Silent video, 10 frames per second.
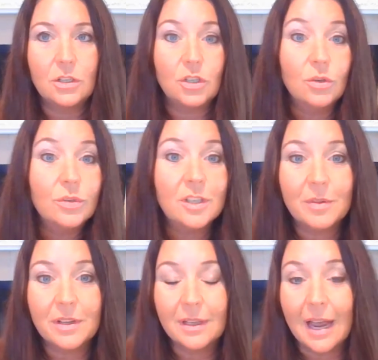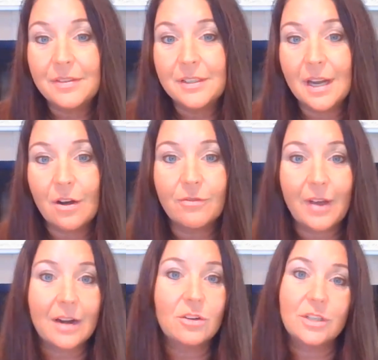do some of the lifestyle
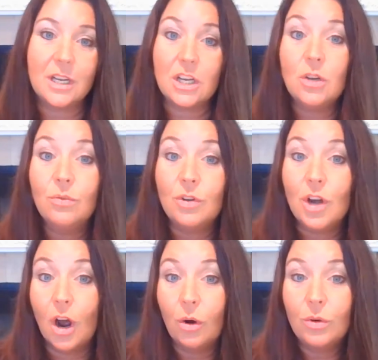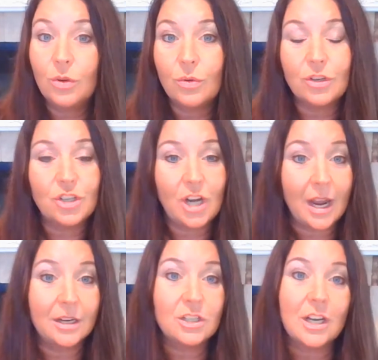factors that you could
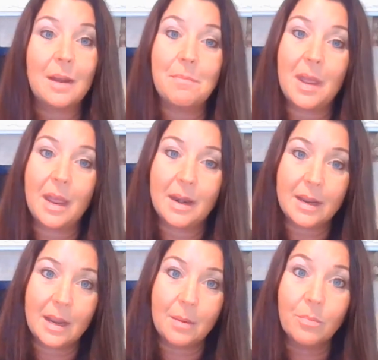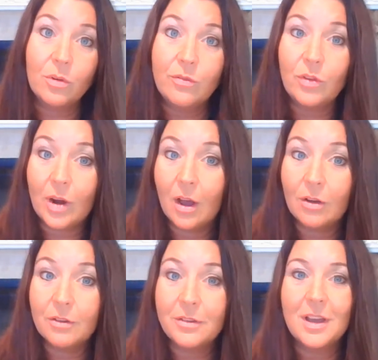change and improve your
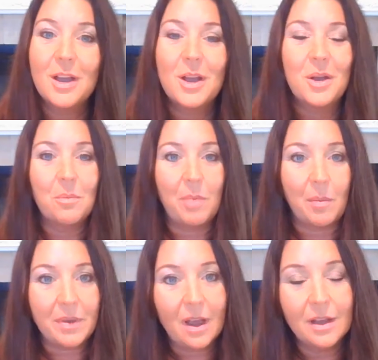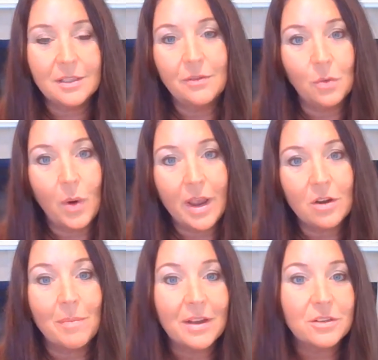health, but because of the way
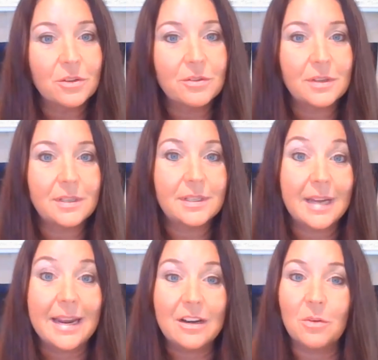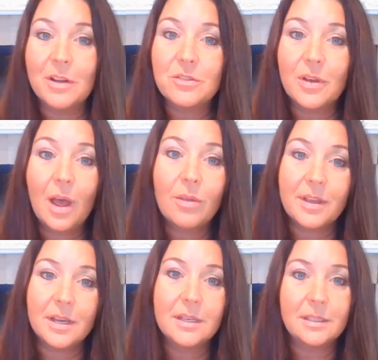your mental state, your mental health
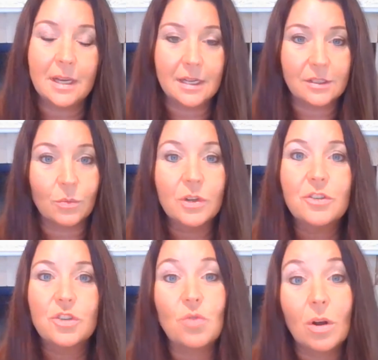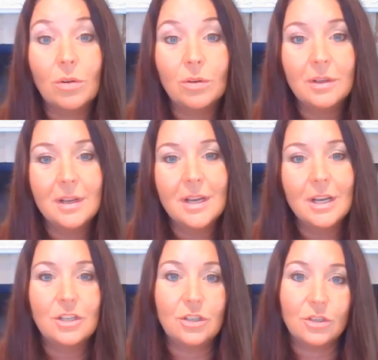is, it's a real struggle
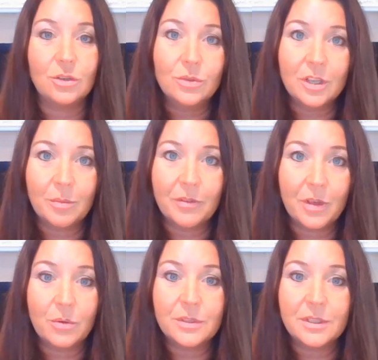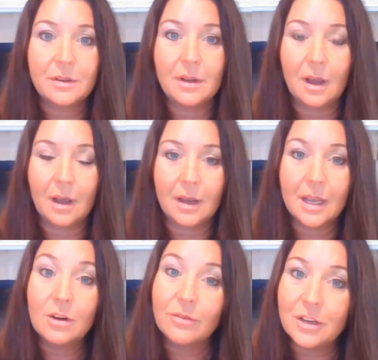to do some of those
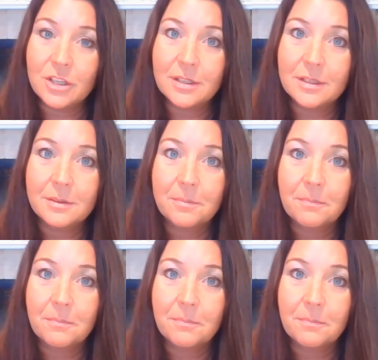interventions.